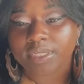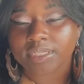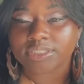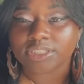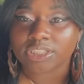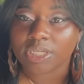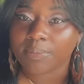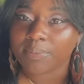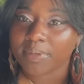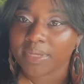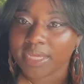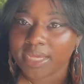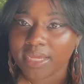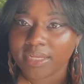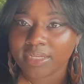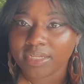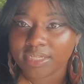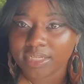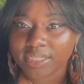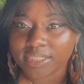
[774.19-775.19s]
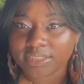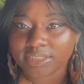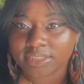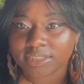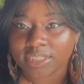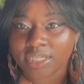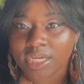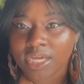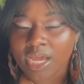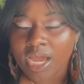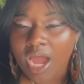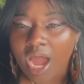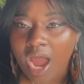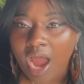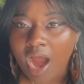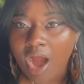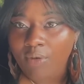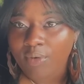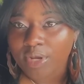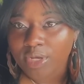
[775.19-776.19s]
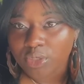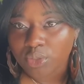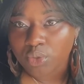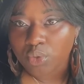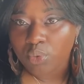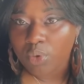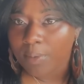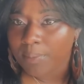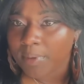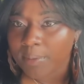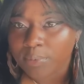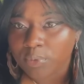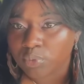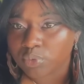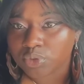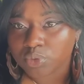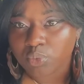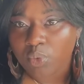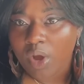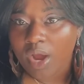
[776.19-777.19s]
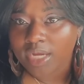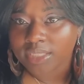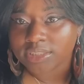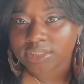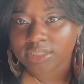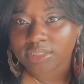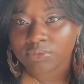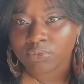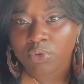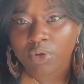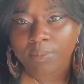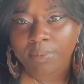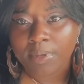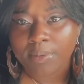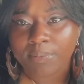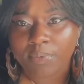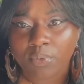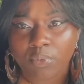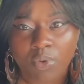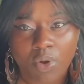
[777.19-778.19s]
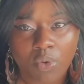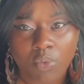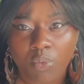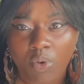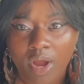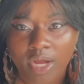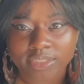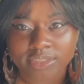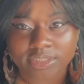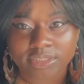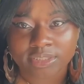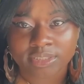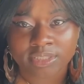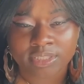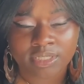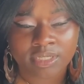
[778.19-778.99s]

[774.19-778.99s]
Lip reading: jumping into this, I already knew what people was watching, what people weren't watching.